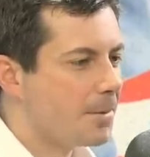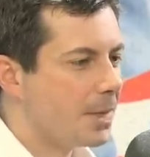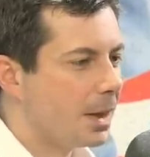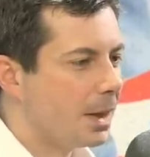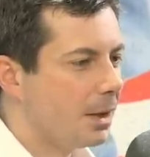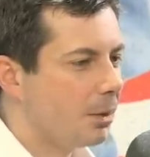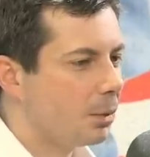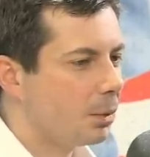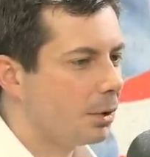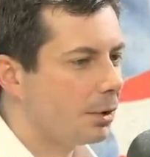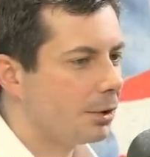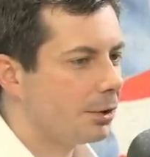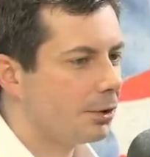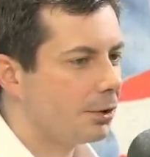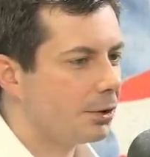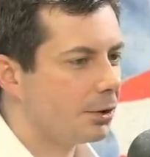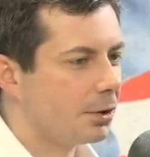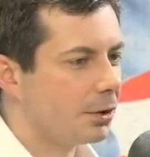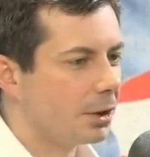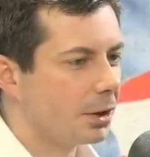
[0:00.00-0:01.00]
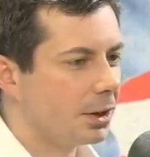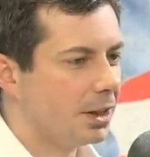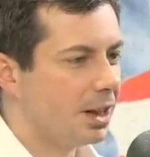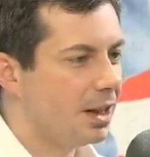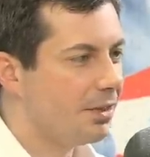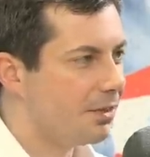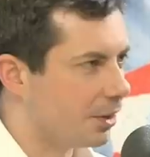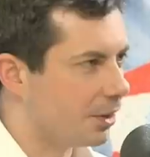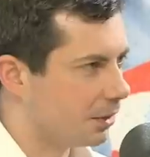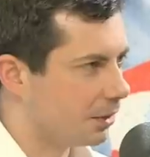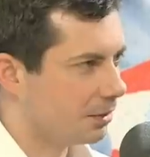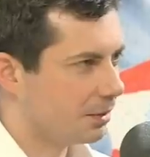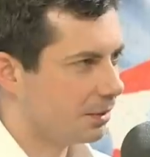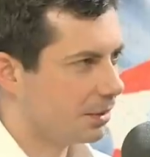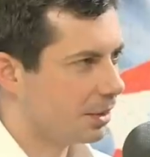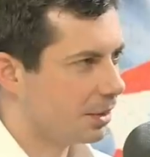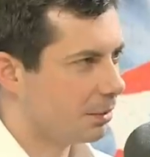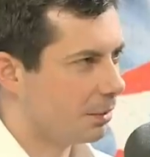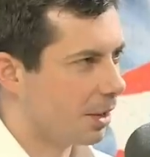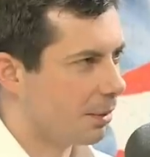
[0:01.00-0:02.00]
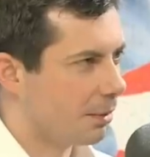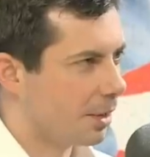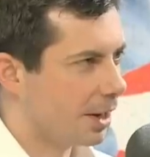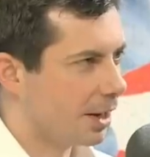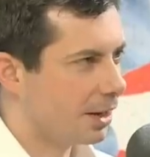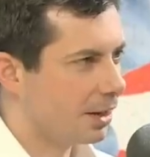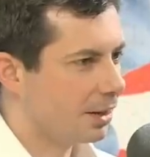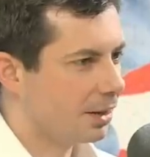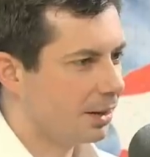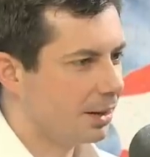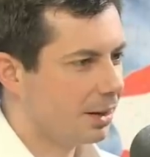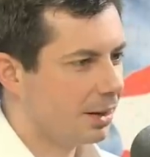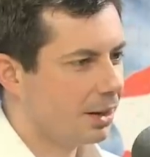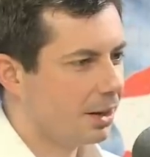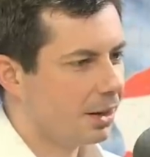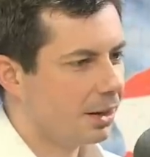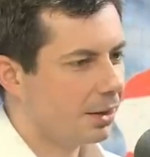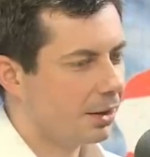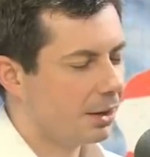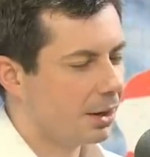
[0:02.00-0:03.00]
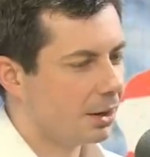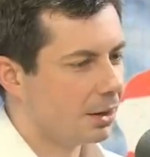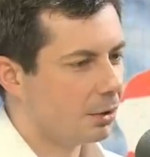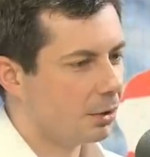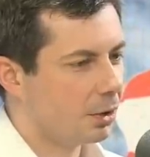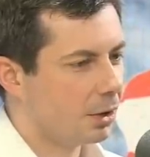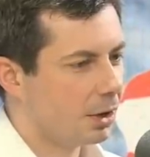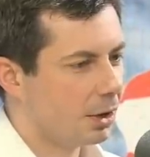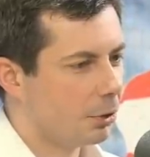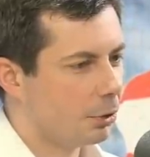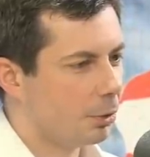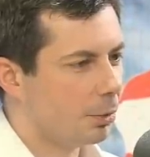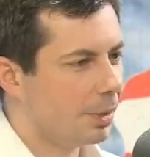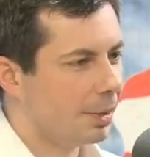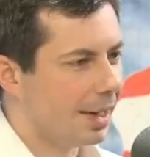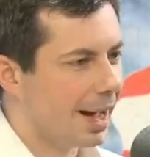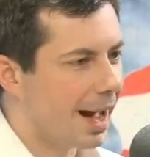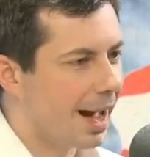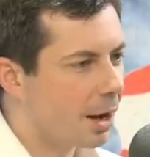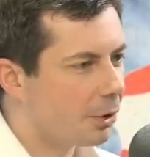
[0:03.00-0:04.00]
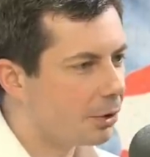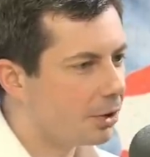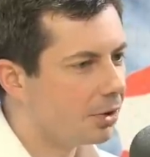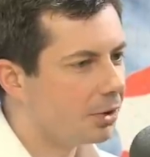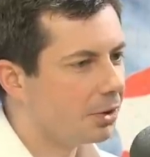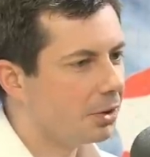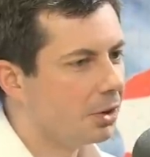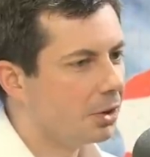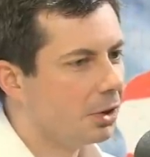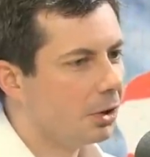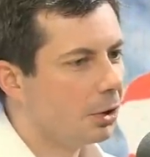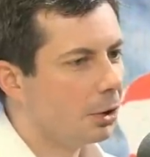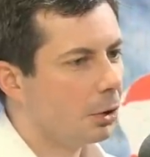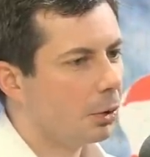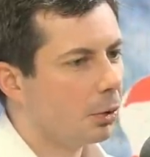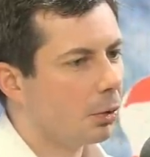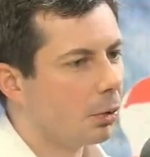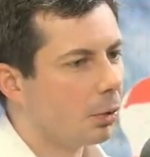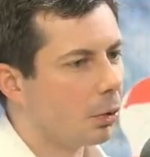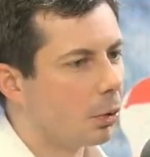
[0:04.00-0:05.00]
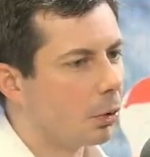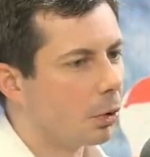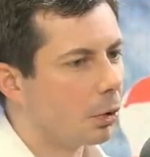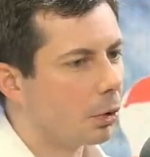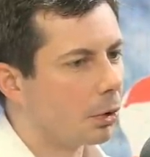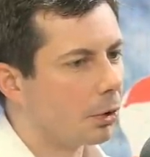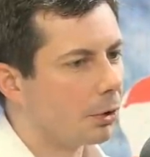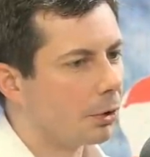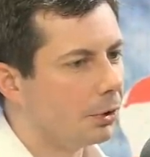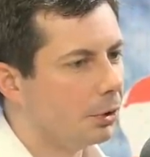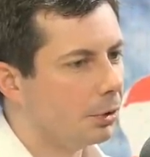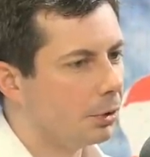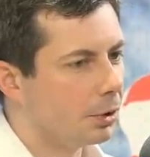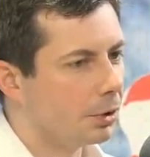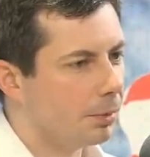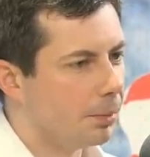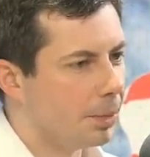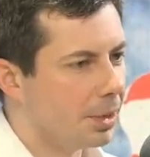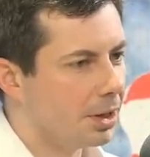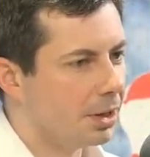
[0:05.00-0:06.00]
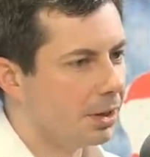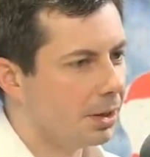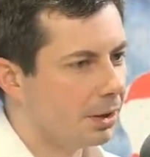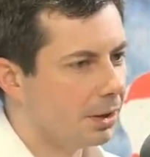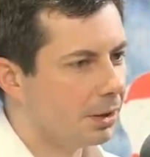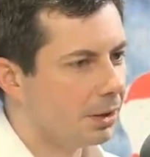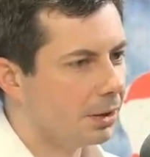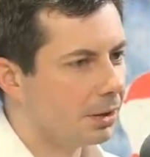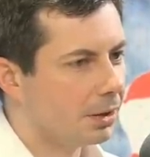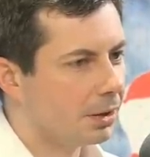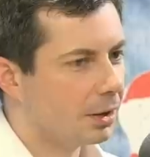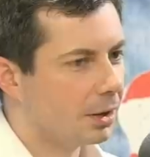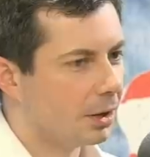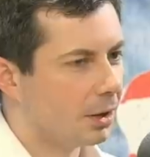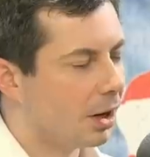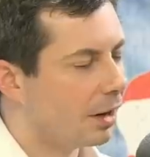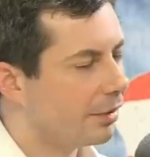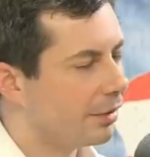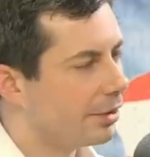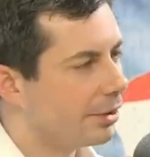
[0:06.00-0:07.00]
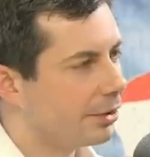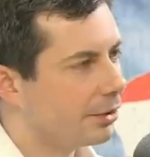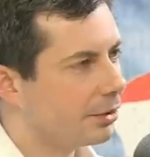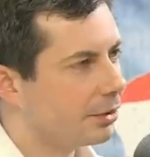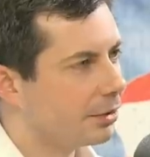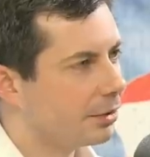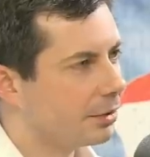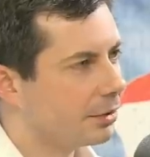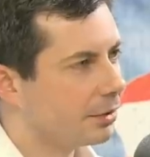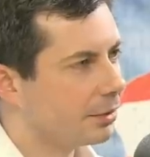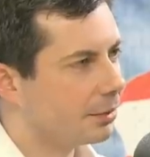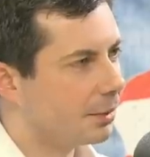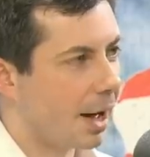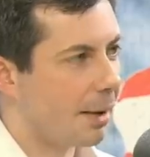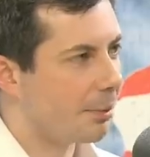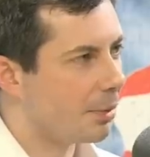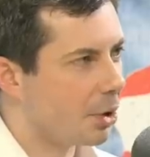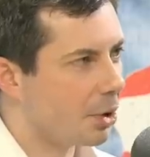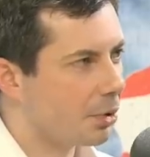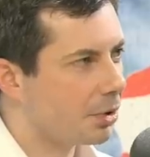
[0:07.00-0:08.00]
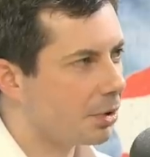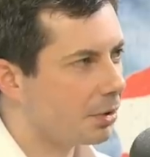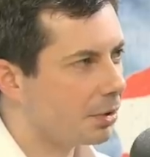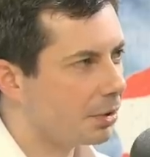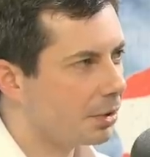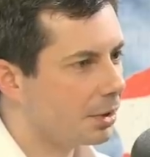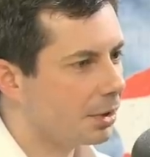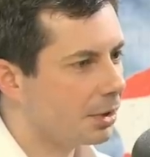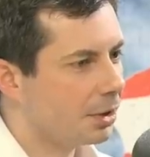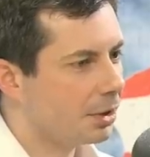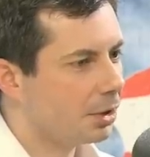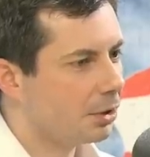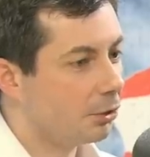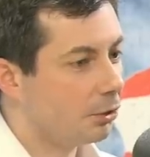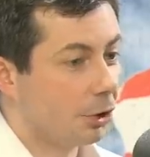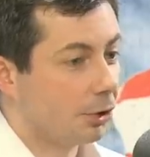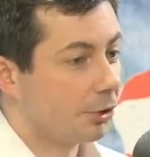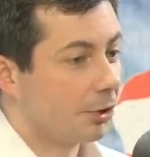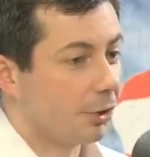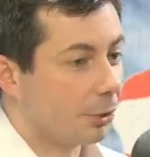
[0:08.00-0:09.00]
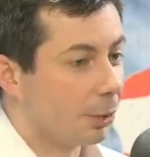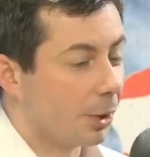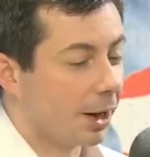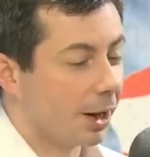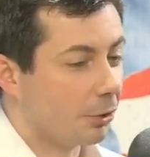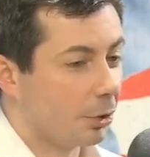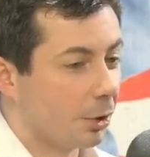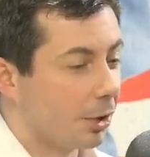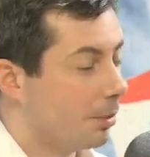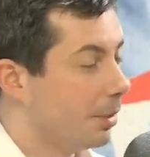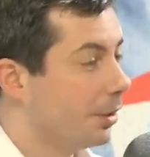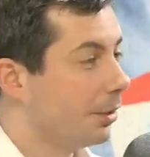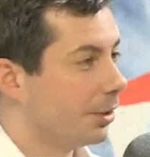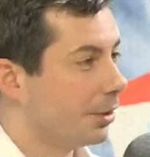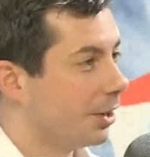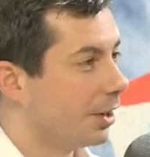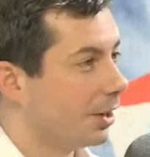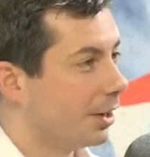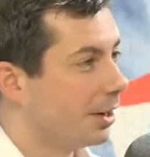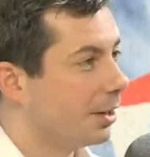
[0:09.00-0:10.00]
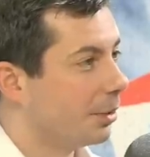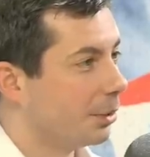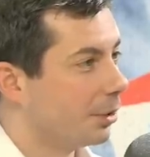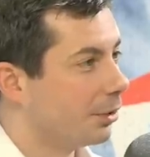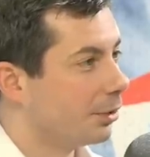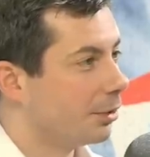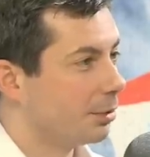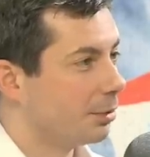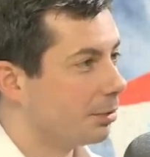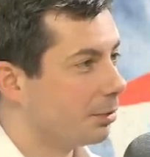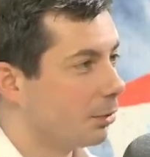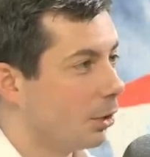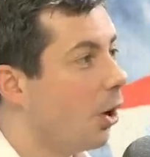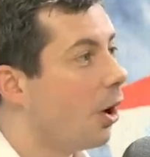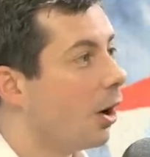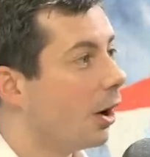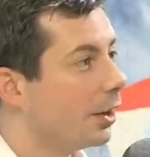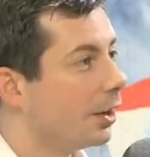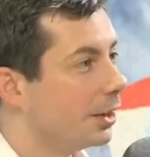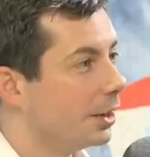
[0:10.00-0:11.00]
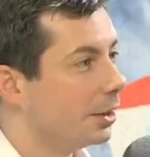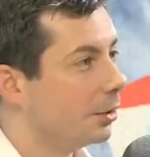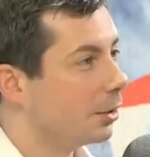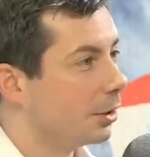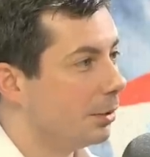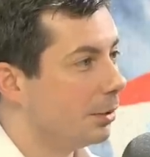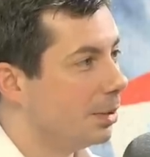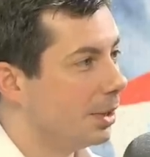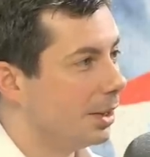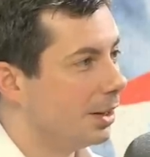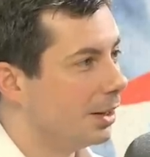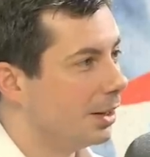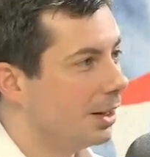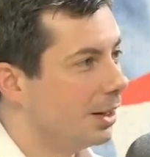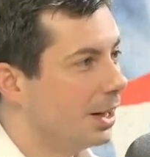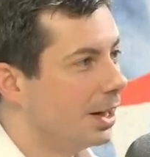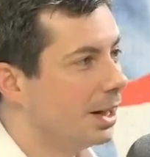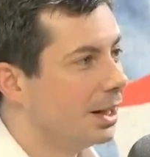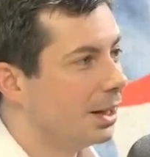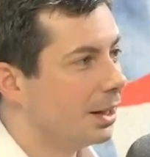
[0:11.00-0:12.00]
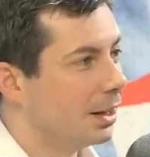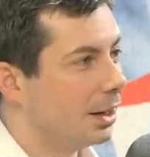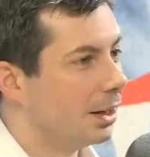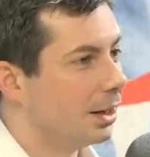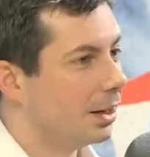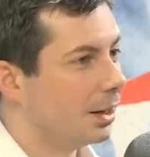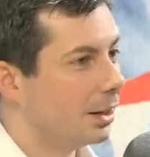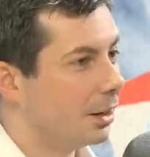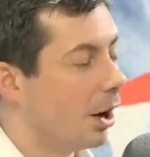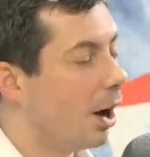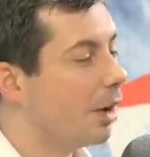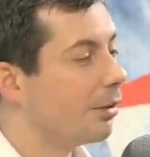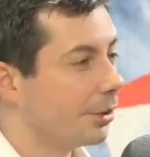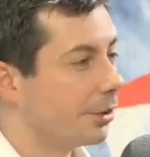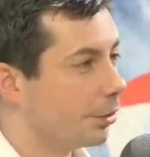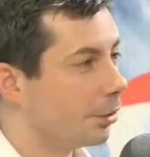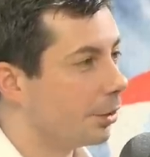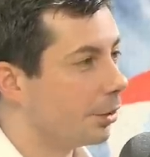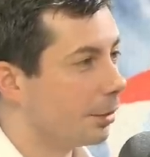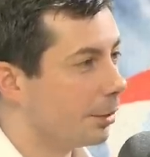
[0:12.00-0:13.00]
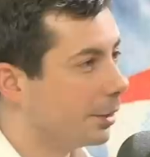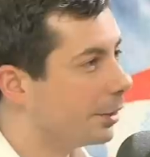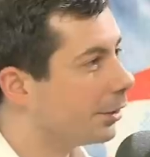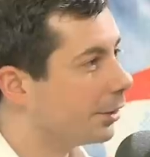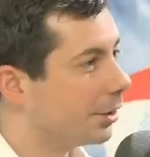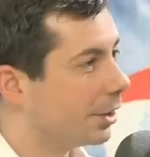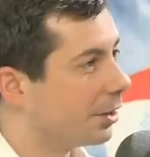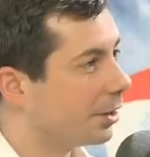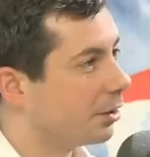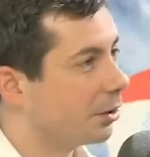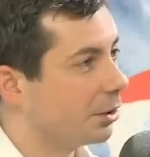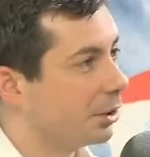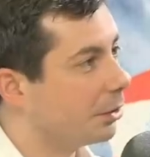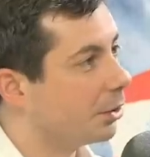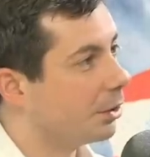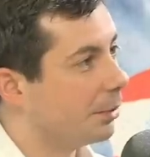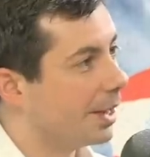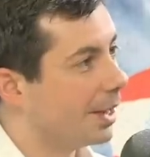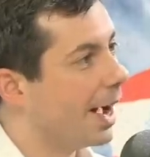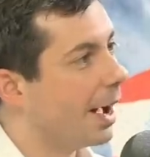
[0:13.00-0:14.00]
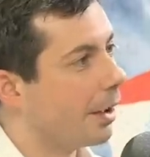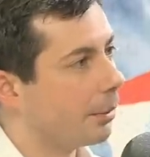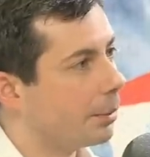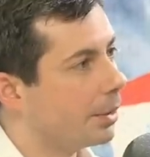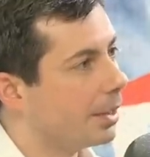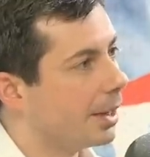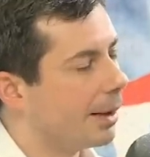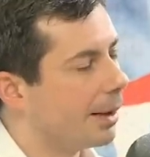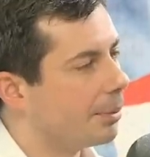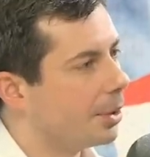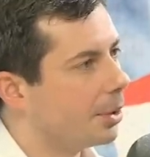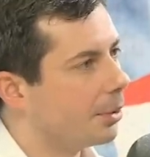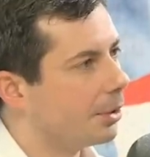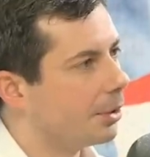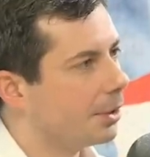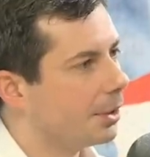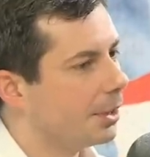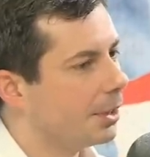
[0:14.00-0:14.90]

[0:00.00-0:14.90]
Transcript: it was a given in my mind that you could either be out or you could be in office, not both just as when I joined the military, it was law that you could be uh, an officer in the military or you could be out, but not both.